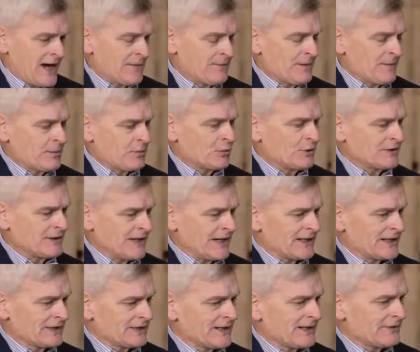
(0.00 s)
I remember when
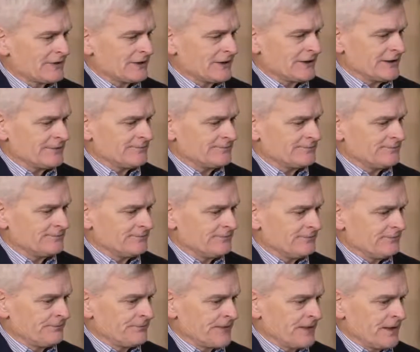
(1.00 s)
9/11 hit,
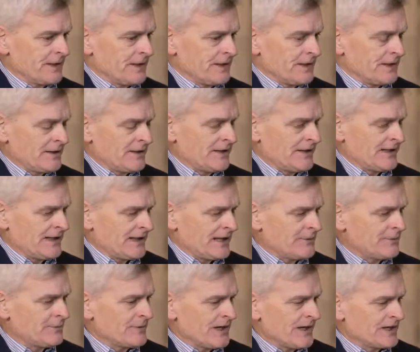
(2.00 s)
the
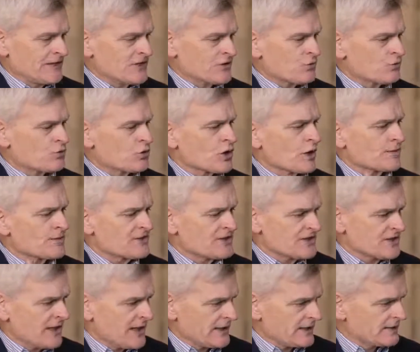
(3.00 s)
inmates were
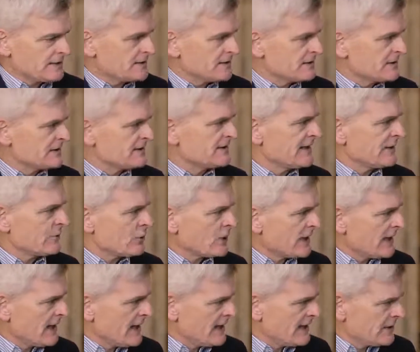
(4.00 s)
upset. They were
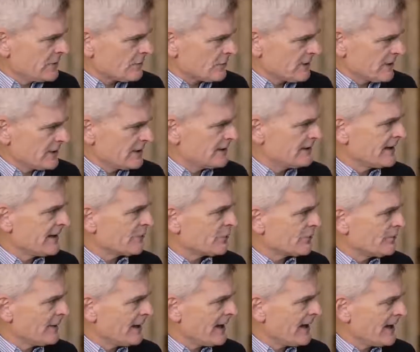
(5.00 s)
angry, they
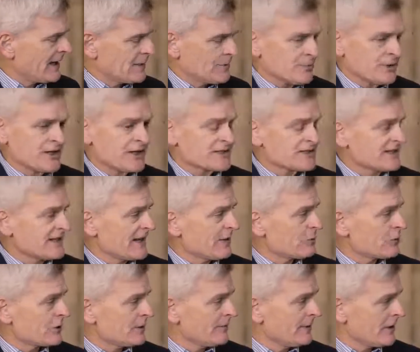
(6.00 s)
were mad, because they
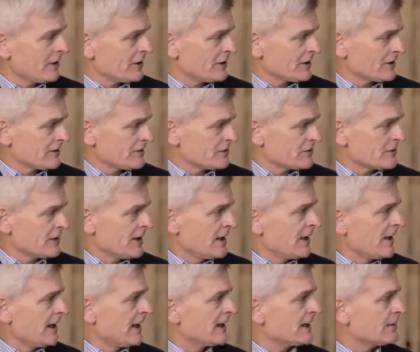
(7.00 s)
were Americans,
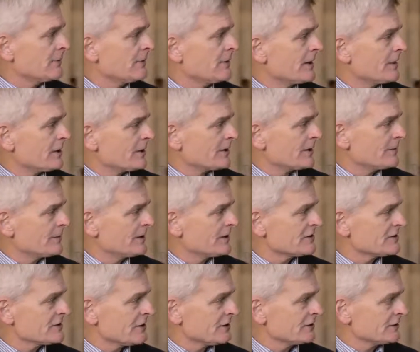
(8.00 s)
and America had been
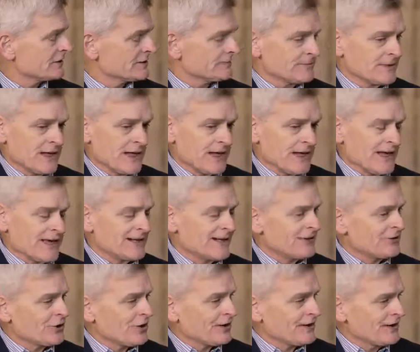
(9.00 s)
assaulted. And
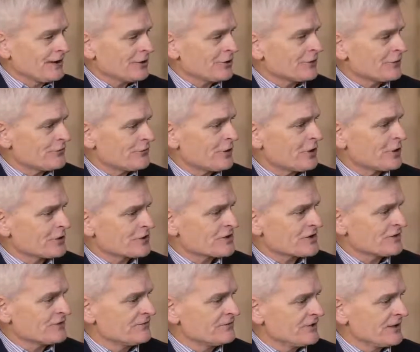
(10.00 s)
I thought, here are folks
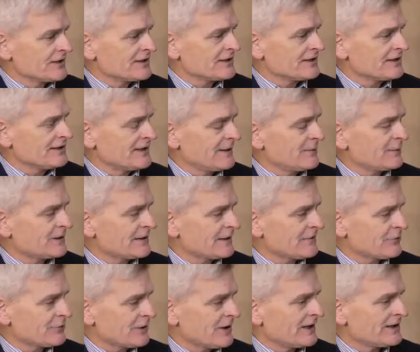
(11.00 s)
convicted typically
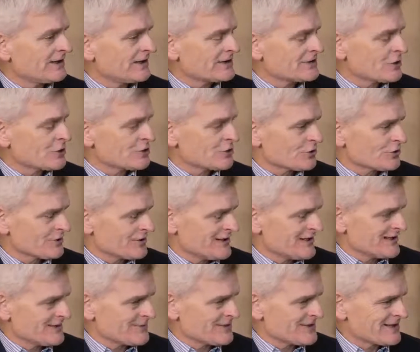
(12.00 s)
for antisocial
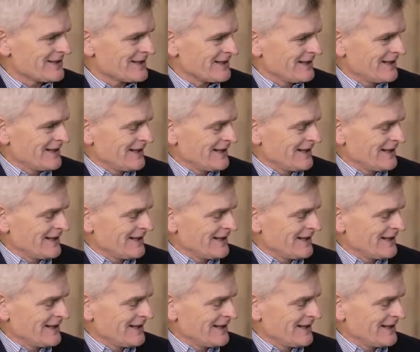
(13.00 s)
crimes,